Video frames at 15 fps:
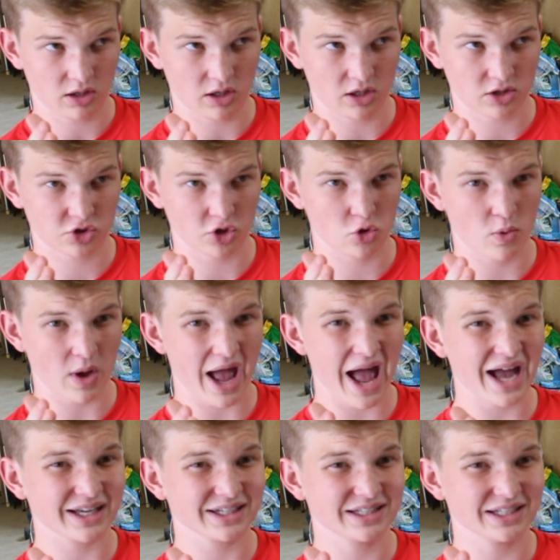and so you
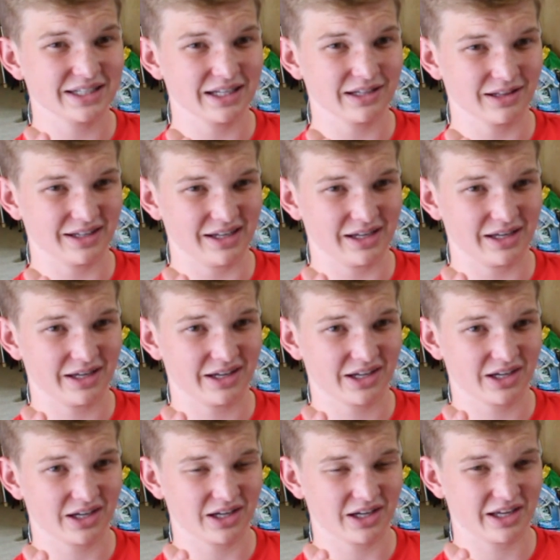accidentally
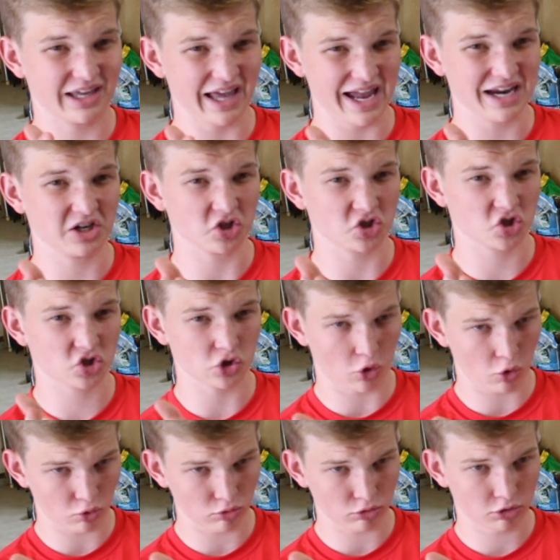gained a
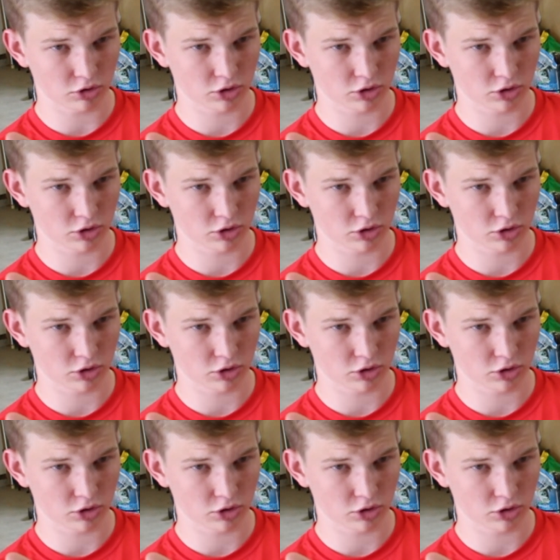soul.